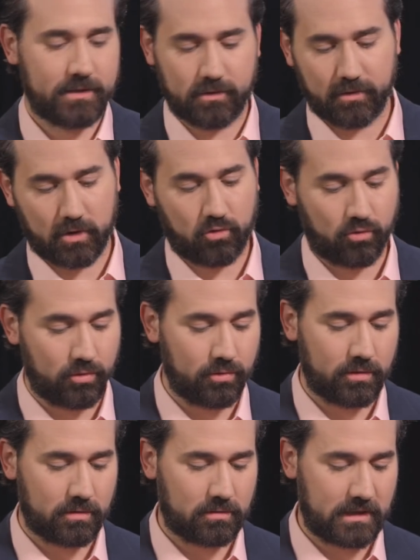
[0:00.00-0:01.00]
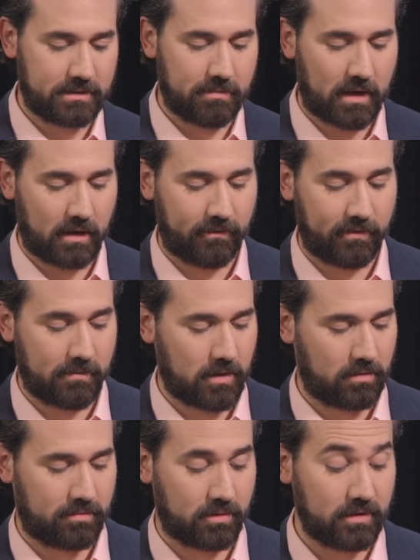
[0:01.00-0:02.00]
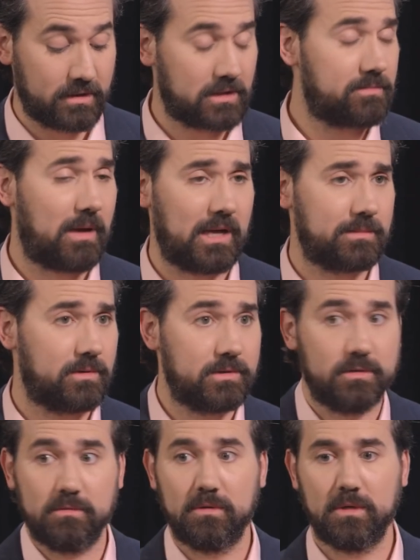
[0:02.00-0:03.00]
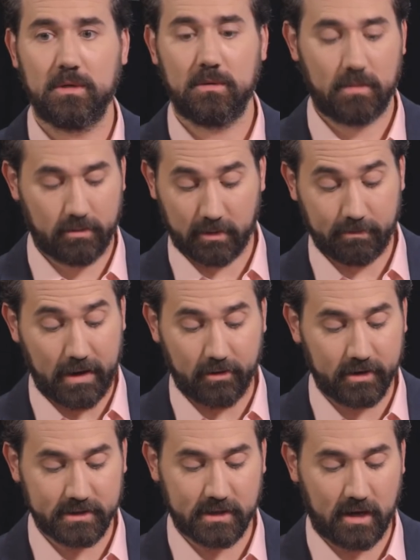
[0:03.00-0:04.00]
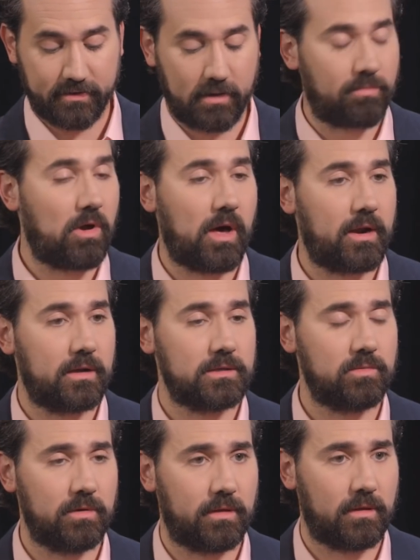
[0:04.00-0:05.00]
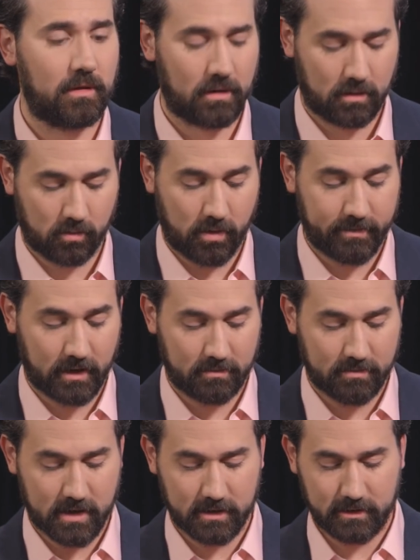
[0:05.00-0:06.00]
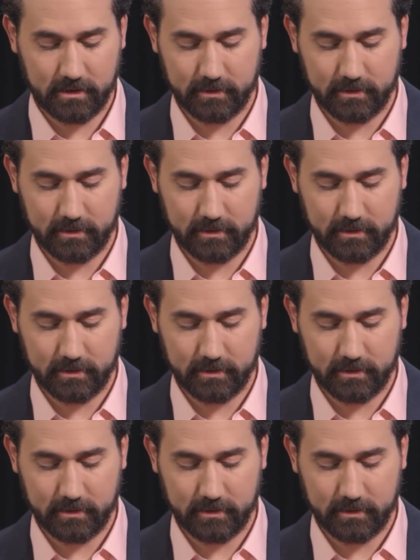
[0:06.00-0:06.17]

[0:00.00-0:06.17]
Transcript: to recruit as many female employees as possible to maybe better design their products with women in mind?